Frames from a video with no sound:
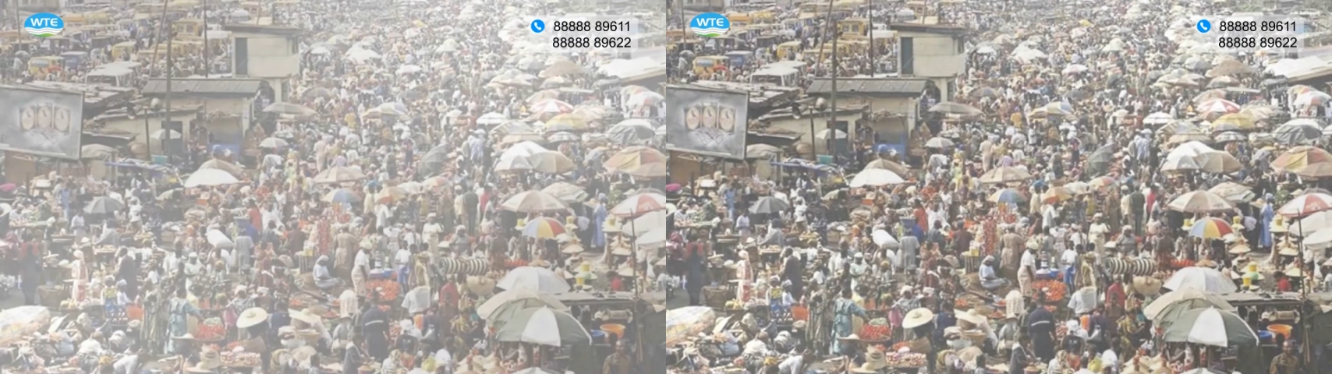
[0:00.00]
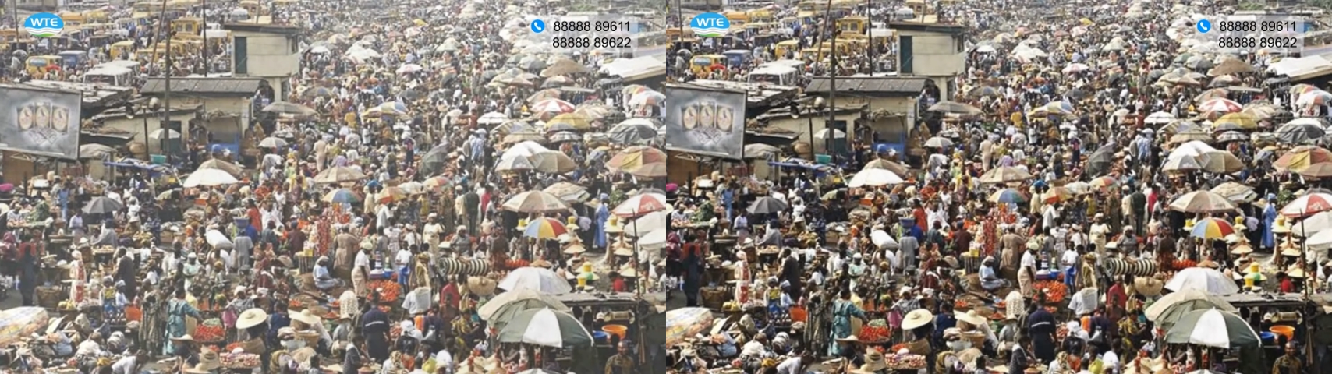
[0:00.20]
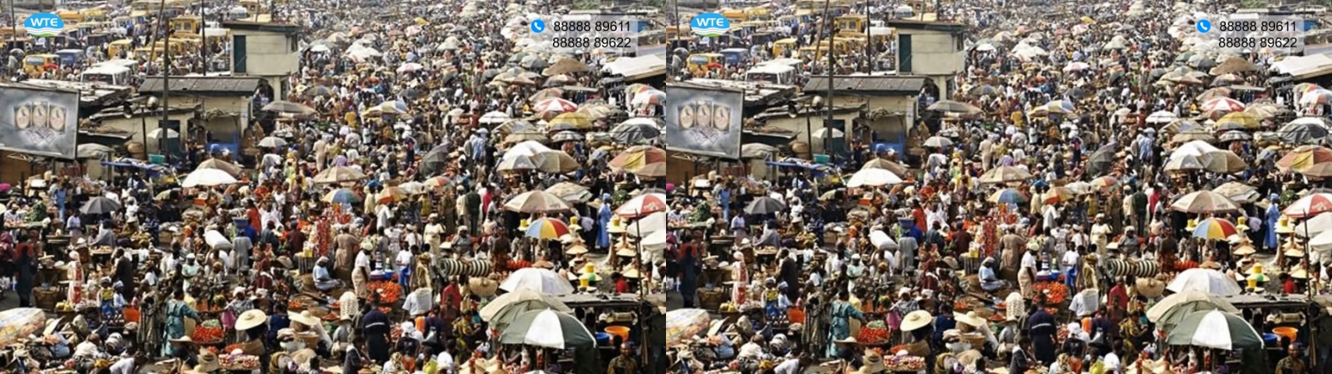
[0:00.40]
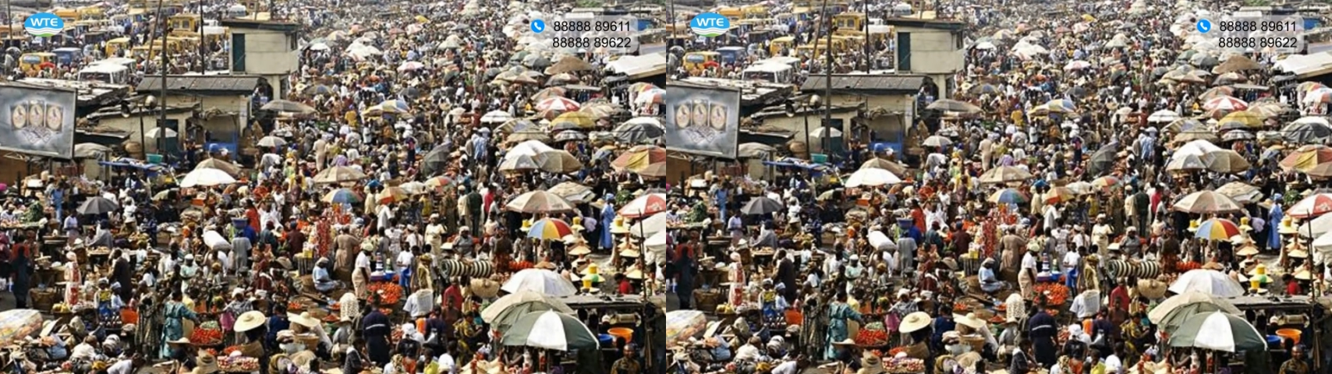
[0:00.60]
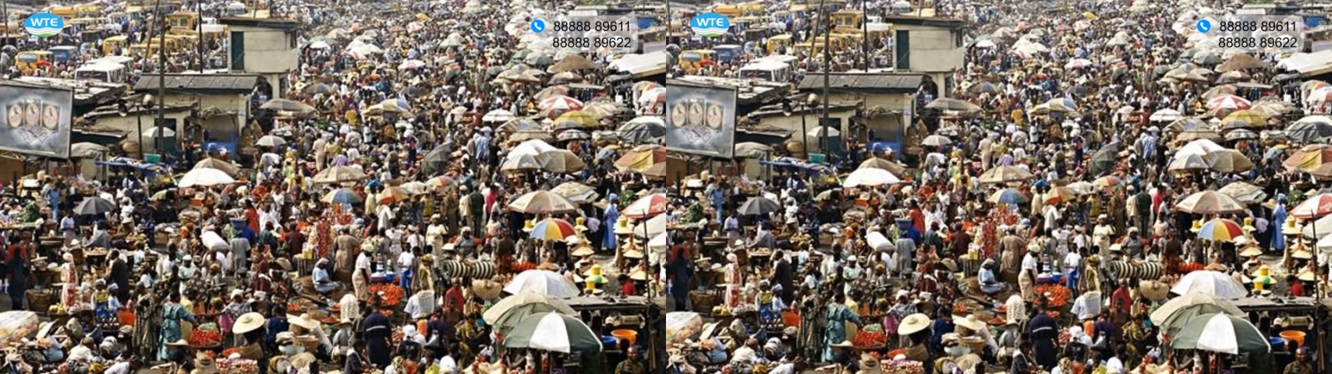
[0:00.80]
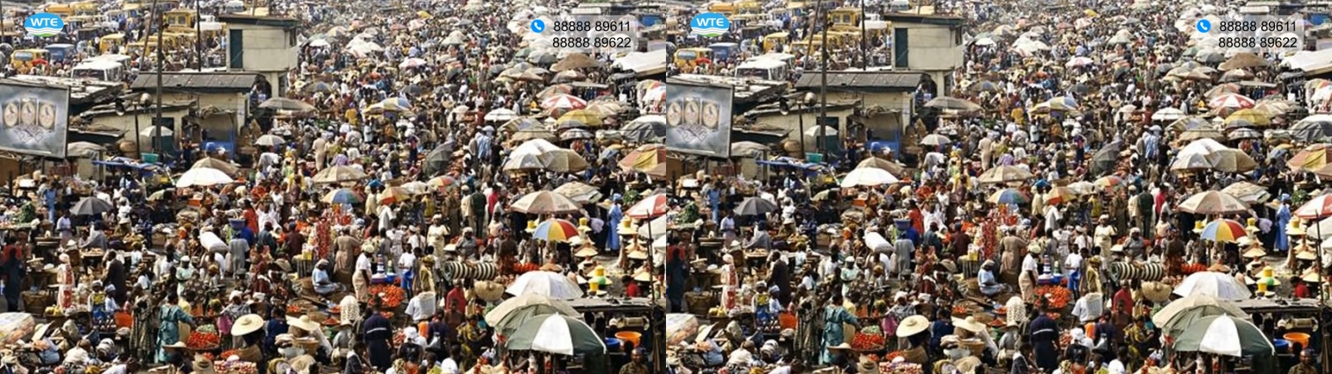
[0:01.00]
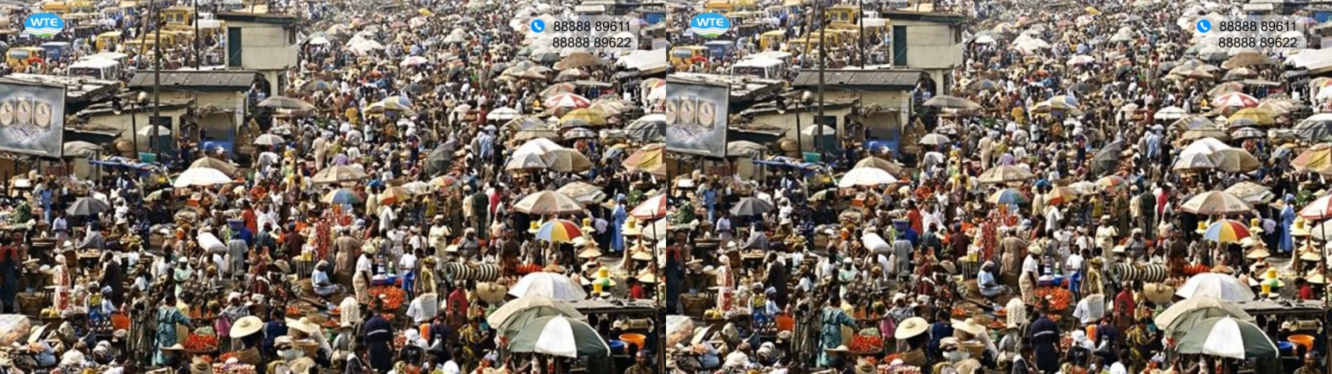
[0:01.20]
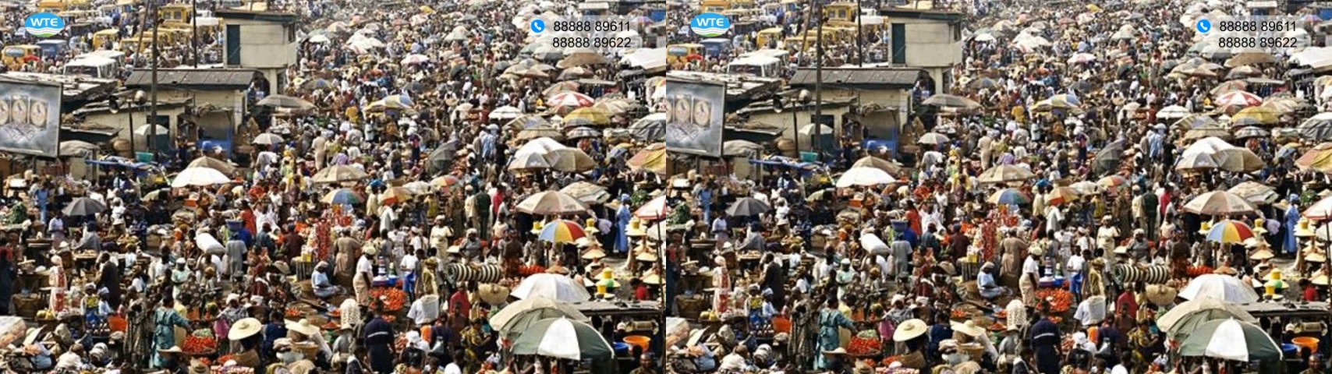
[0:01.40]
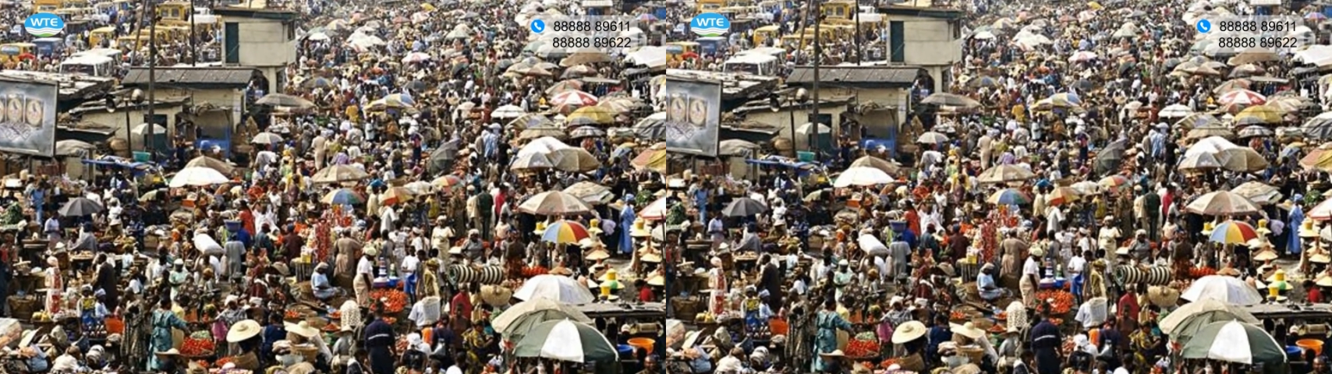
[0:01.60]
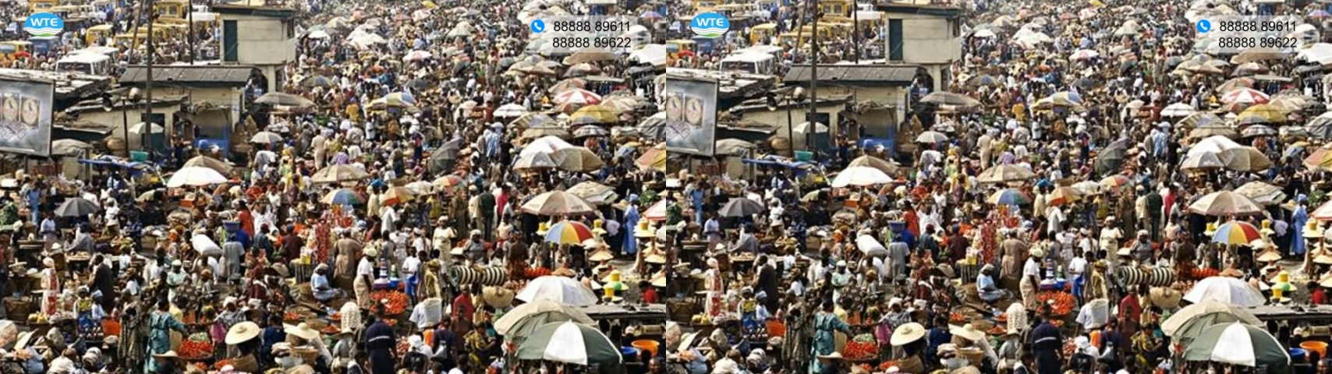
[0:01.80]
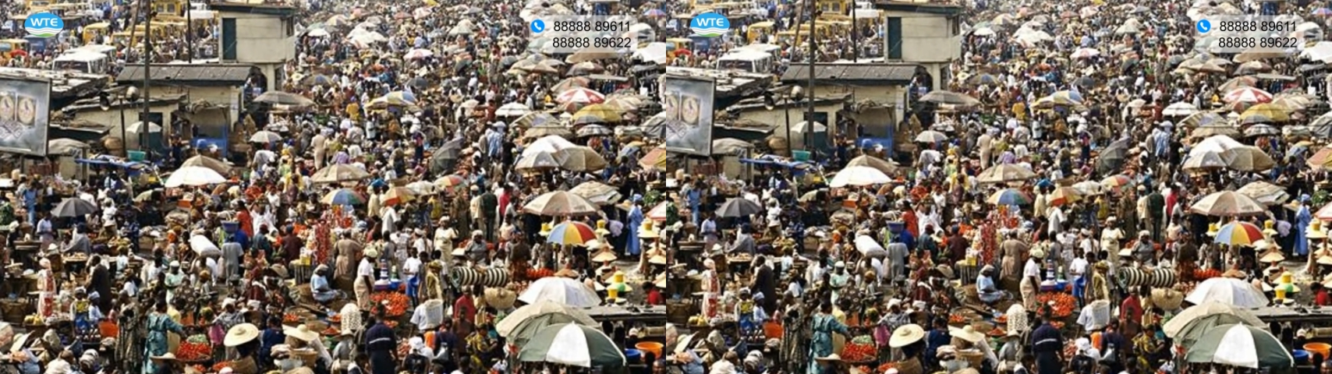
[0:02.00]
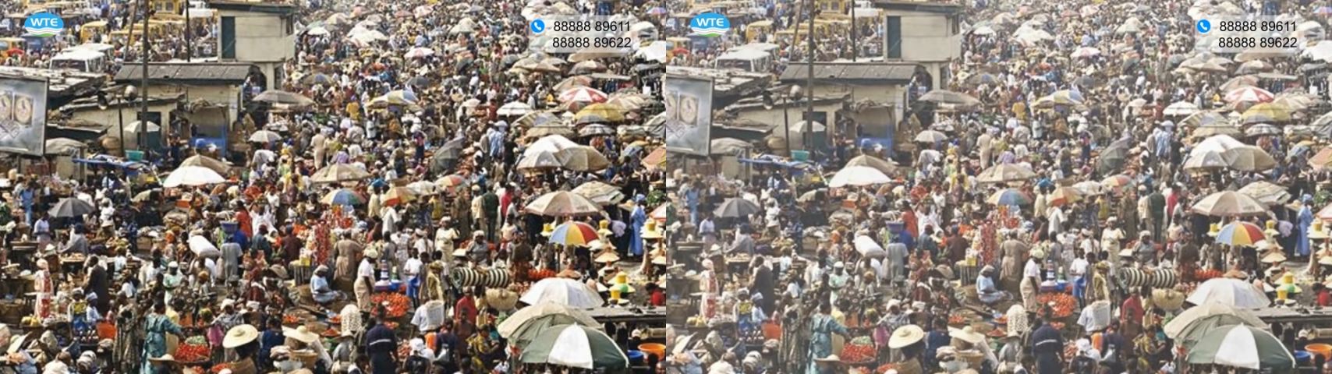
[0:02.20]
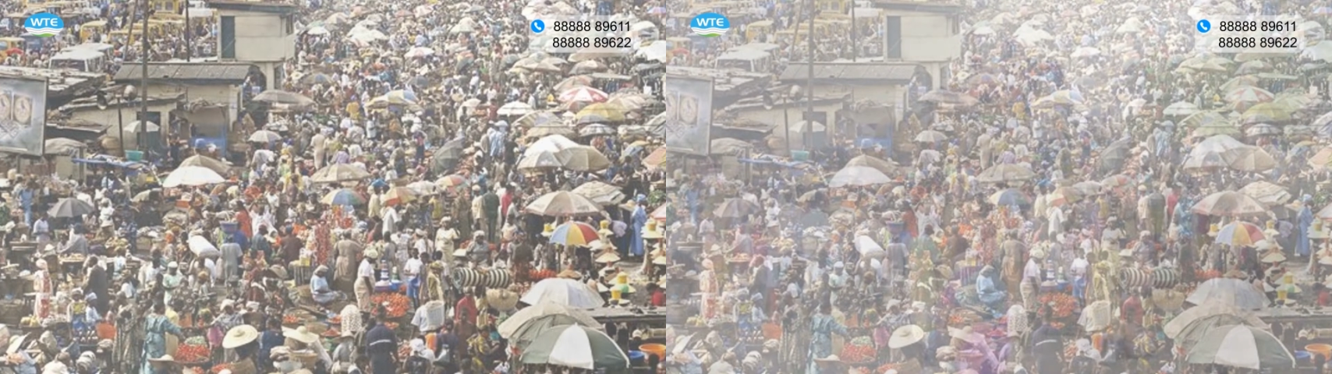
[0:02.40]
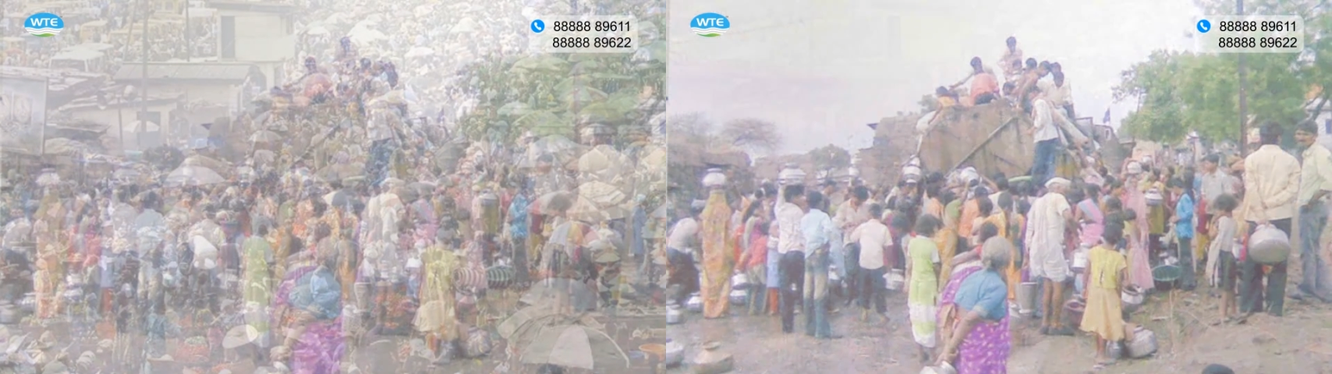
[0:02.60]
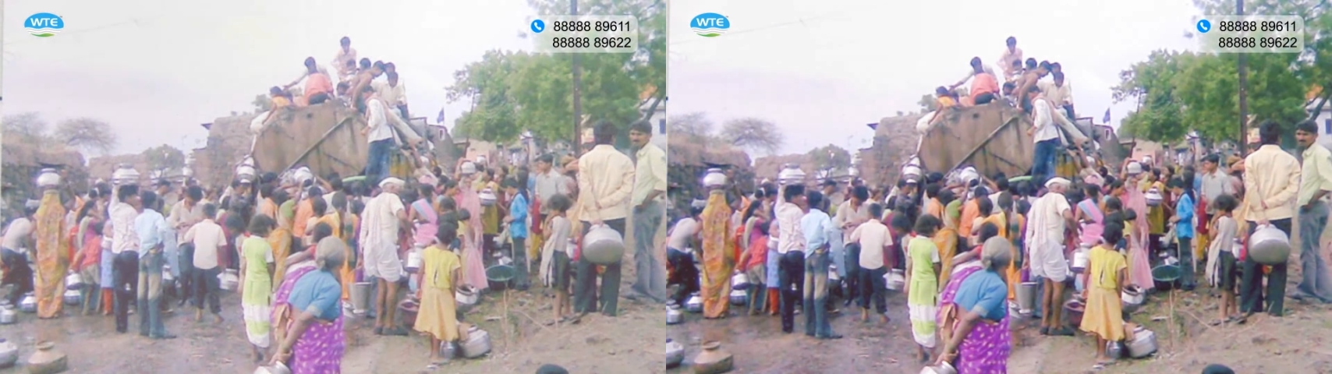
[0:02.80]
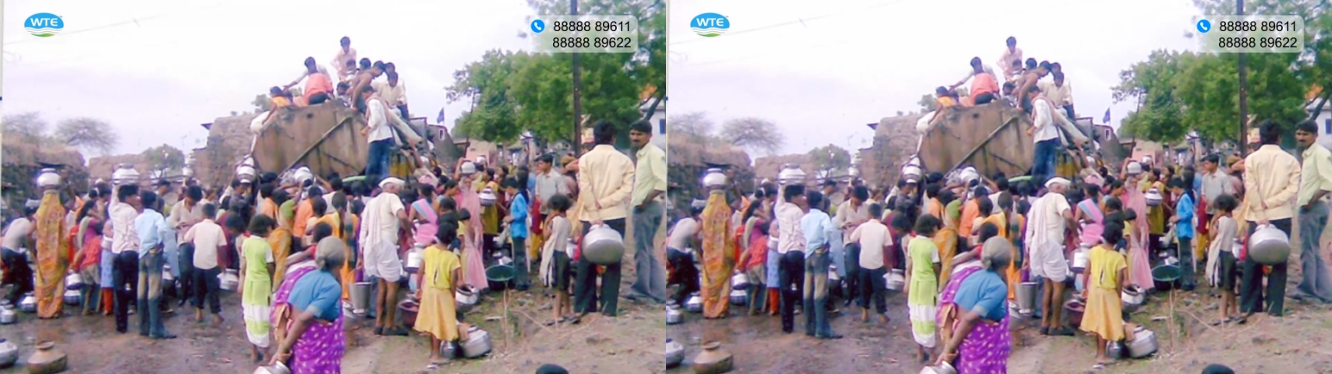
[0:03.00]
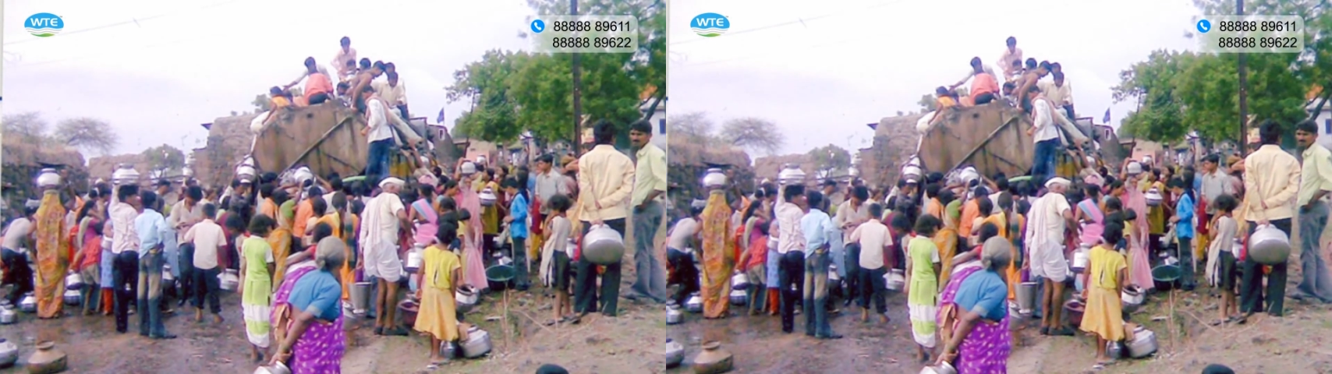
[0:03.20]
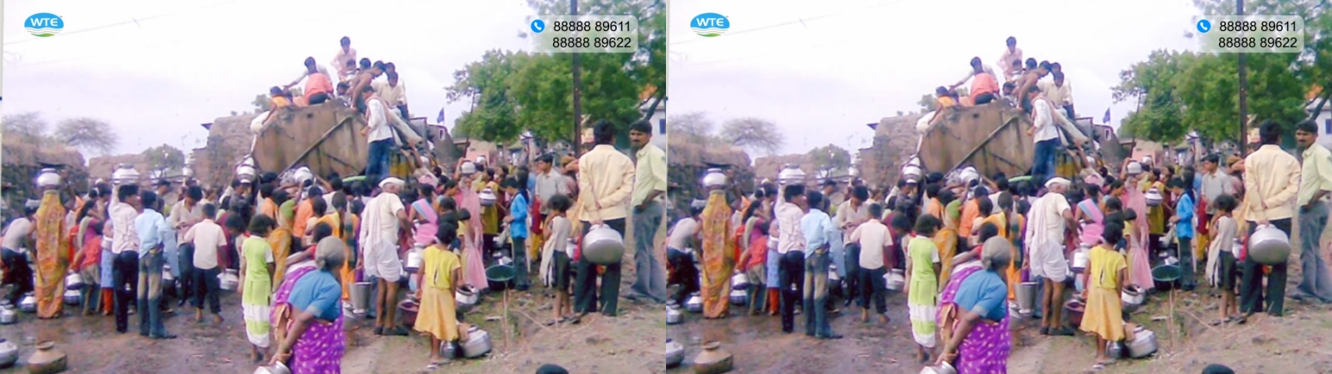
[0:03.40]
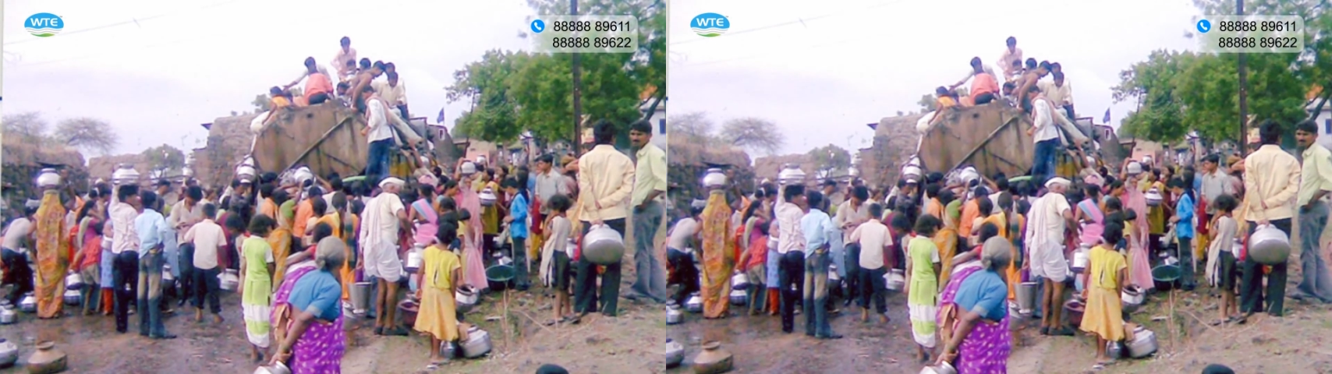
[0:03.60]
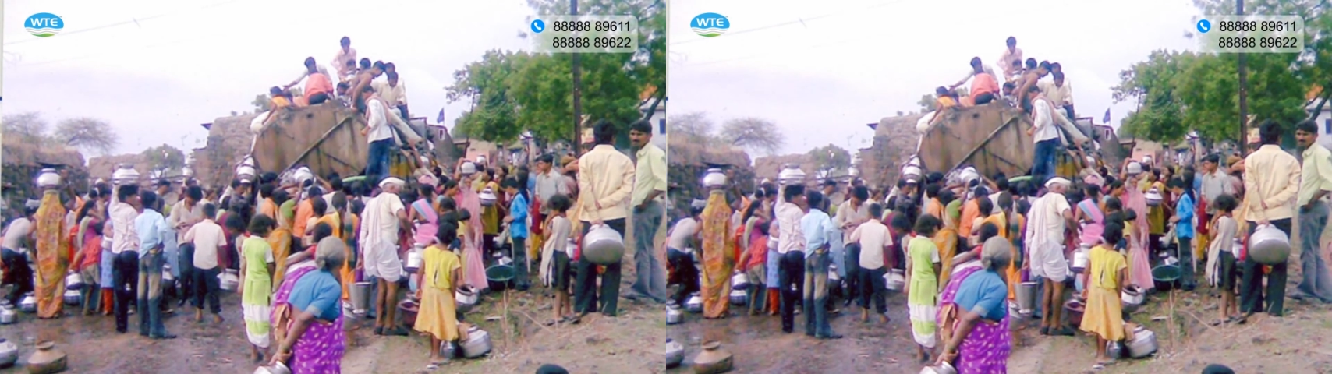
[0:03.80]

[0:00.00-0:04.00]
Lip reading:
[unreadable: no face in view]